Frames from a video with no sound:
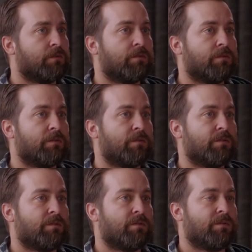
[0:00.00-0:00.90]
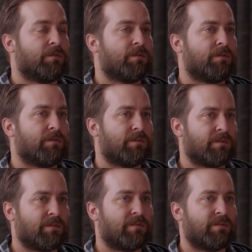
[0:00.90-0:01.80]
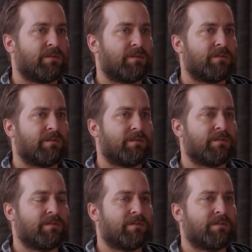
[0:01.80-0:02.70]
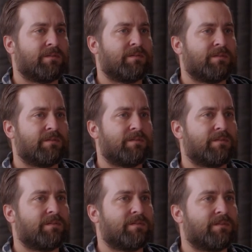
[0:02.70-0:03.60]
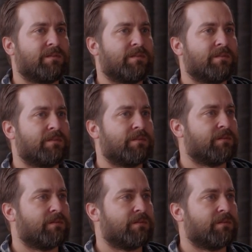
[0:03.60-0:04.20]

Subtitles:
No words are spoken by the person on screen.